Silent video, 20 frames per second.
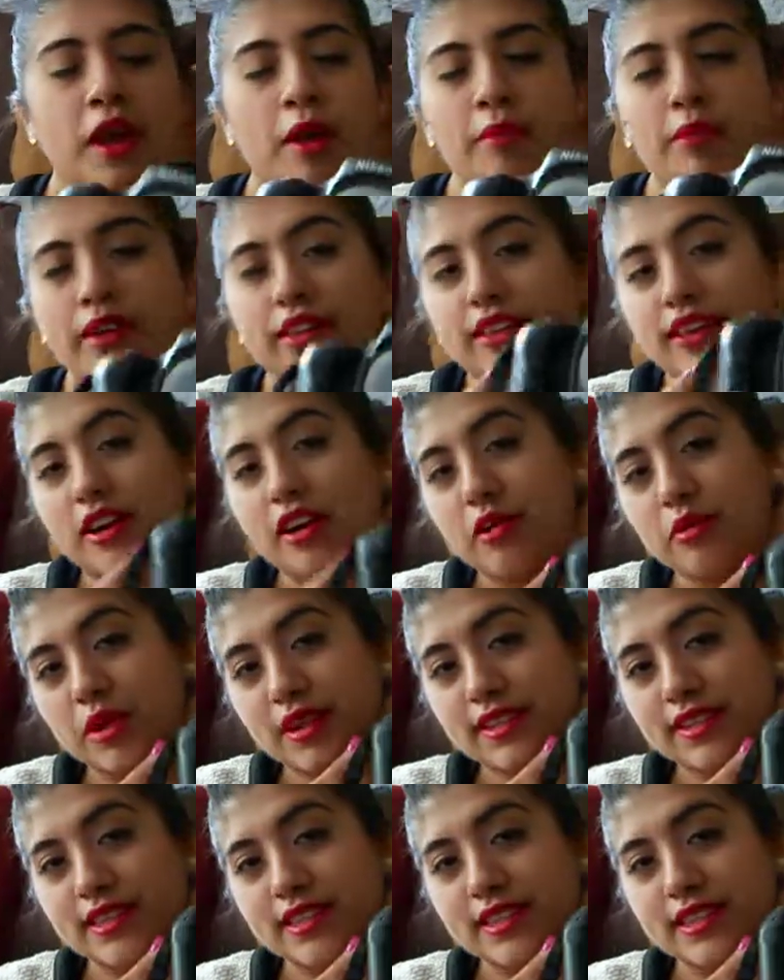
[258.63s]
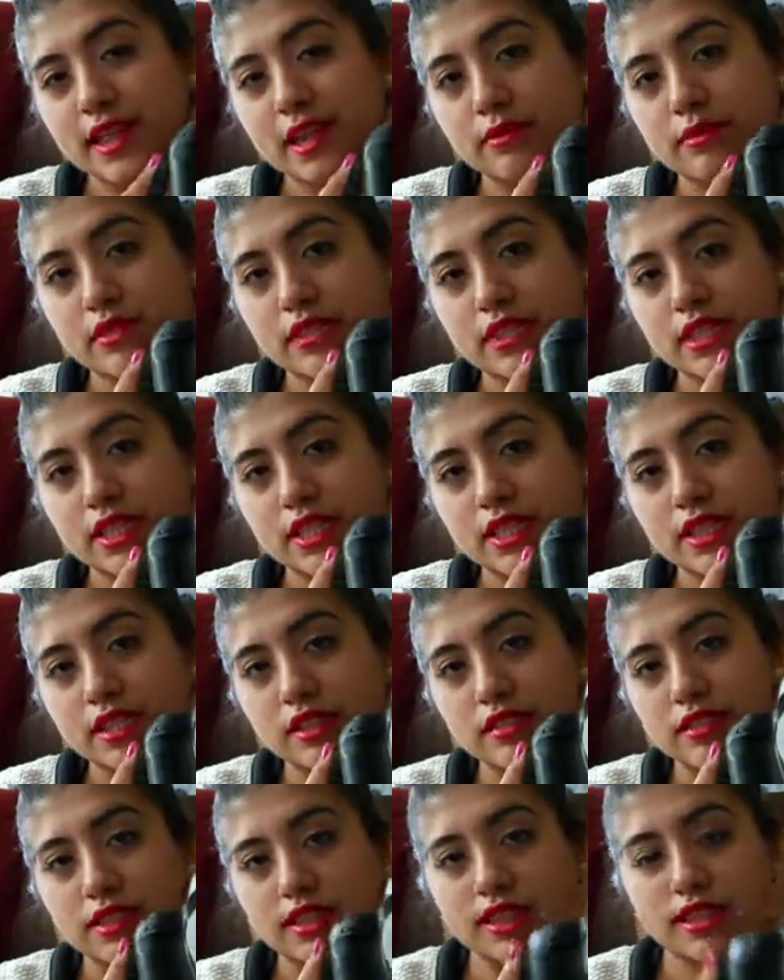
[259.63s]
but they all work the same, so you guys can
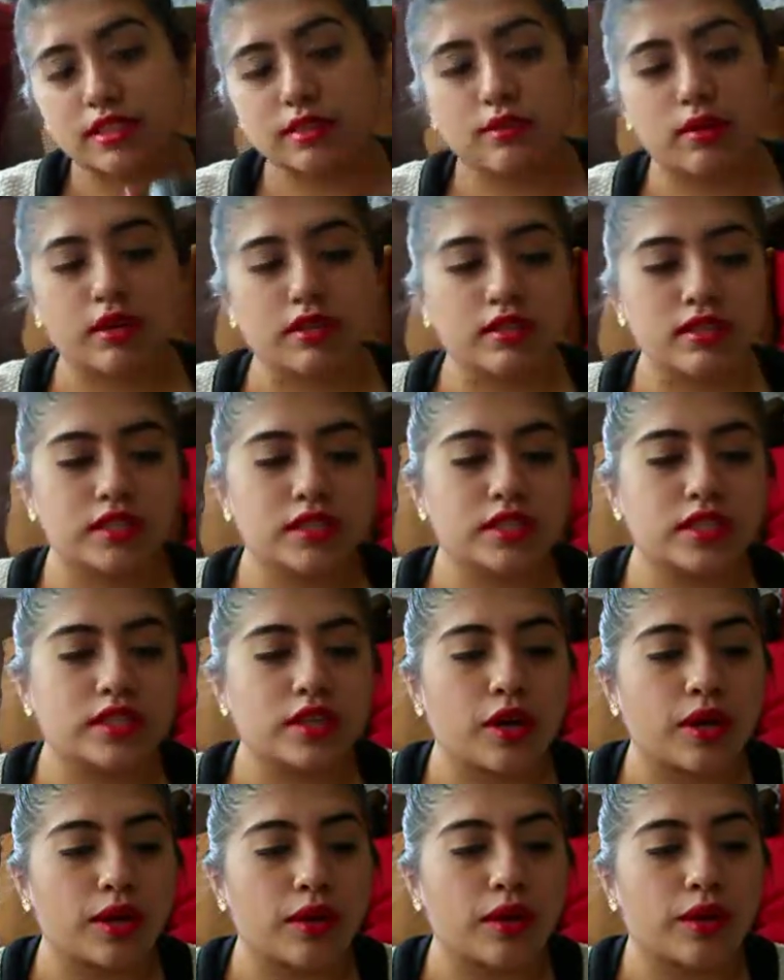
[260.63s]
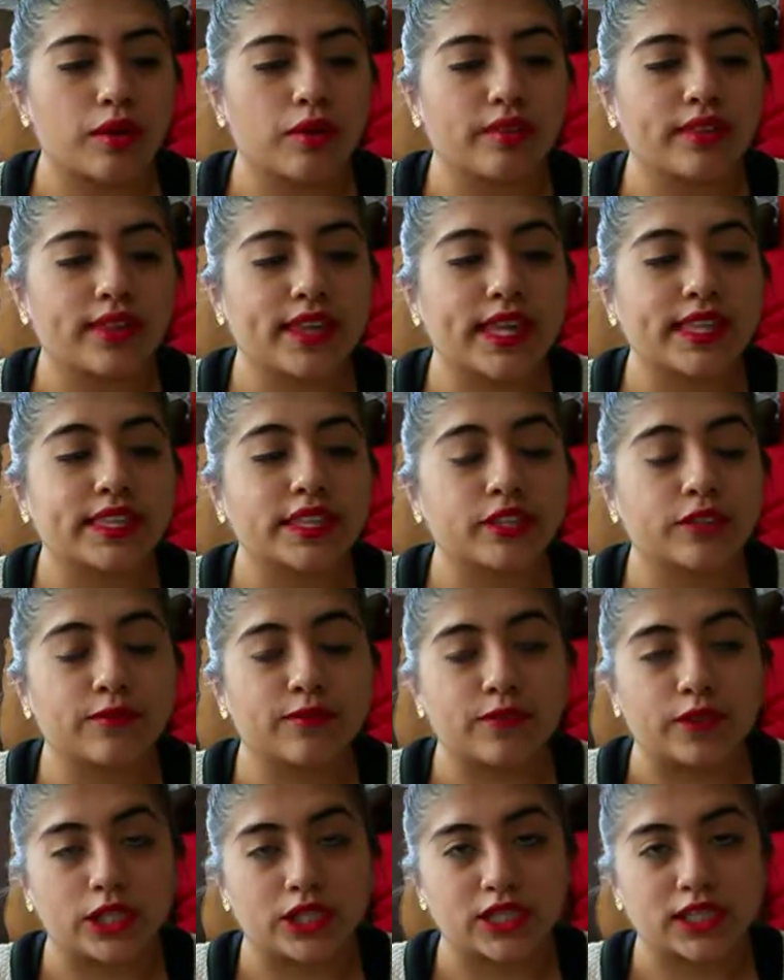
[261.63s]
use that as well. So that's the
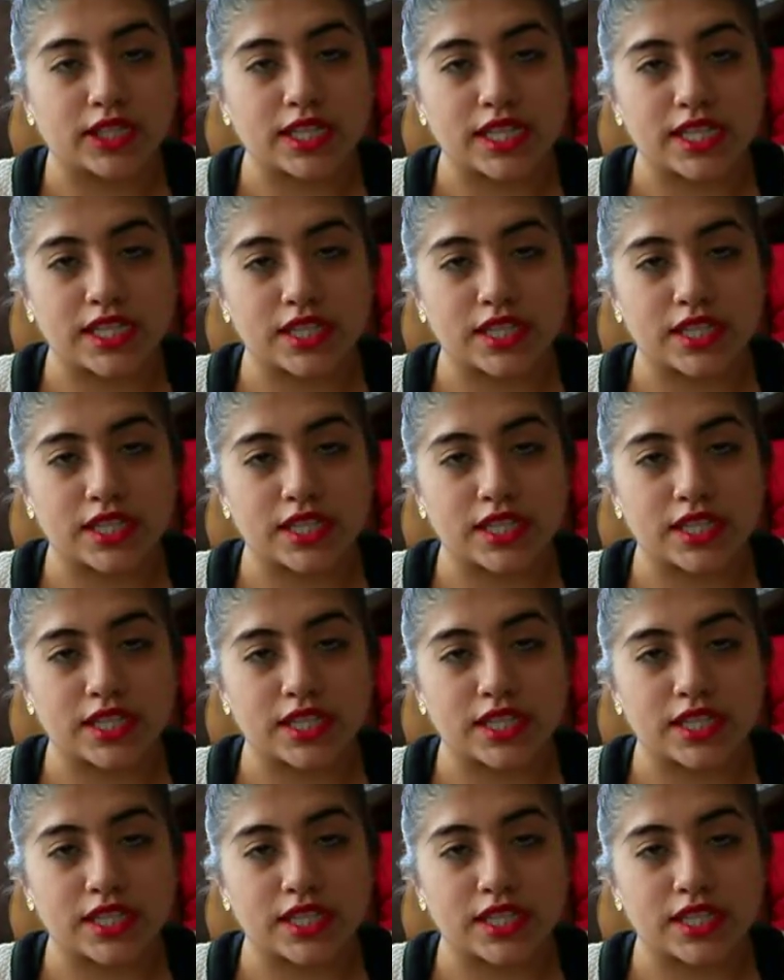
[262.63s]
first thing.